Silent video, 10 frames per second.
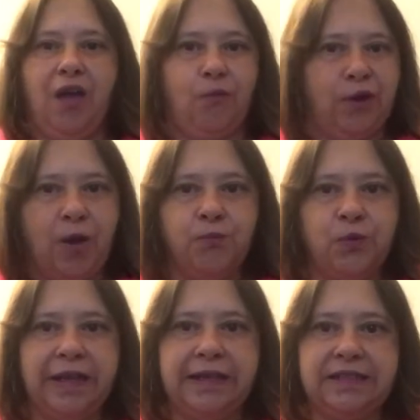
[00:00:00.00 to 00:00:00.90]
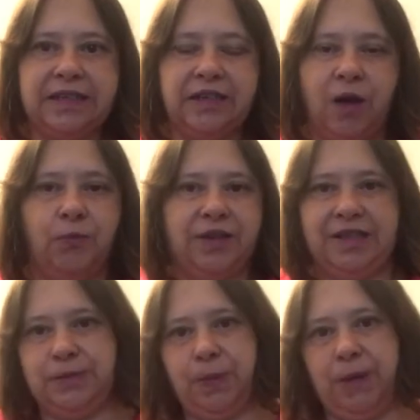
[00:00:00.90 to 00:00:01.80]
When I'm reading, I'm one of
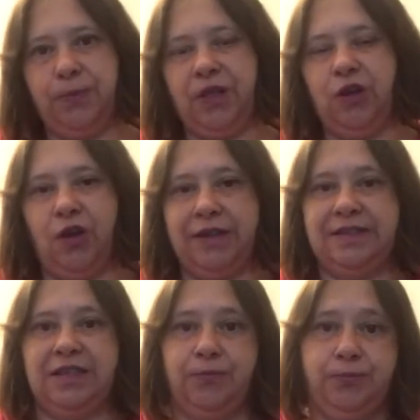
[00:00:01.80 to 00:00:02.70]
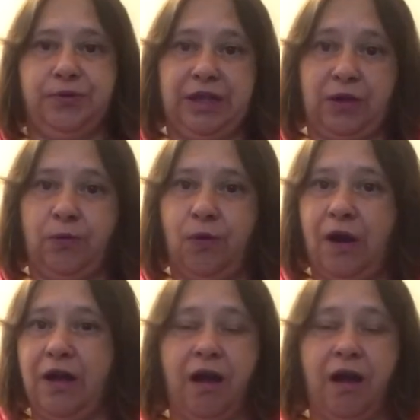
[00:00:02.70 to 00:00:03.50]
these people that likes it pretty quiet.